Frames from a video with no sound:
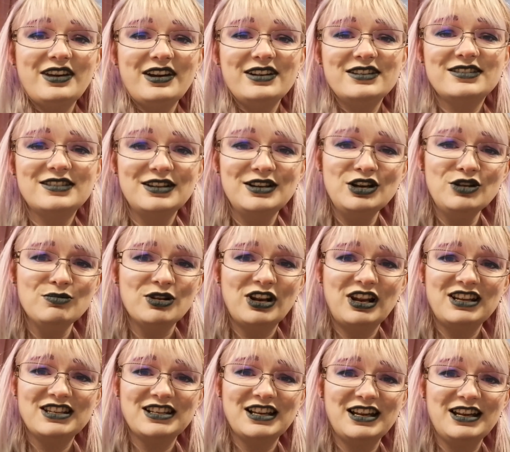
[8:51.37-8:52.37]
I assume,
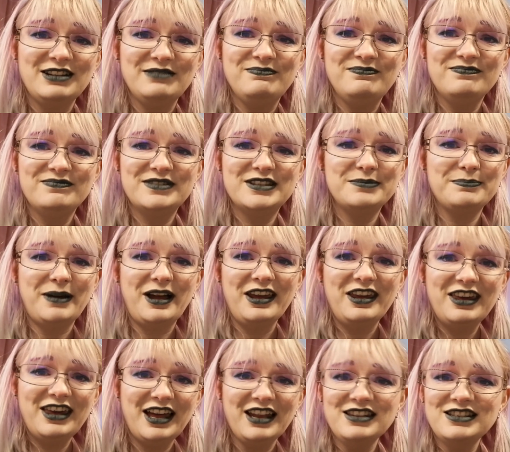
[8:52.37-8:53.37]
unless I
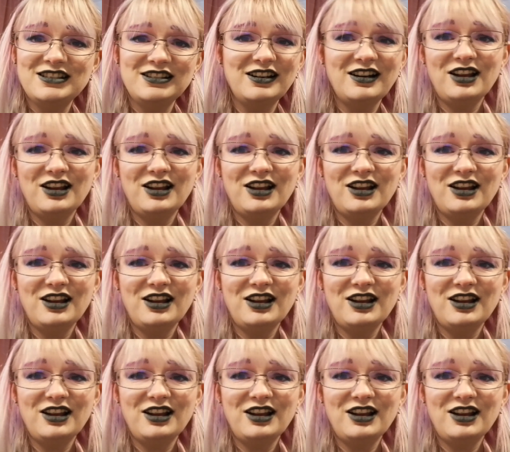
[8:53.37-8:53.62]
spite cancel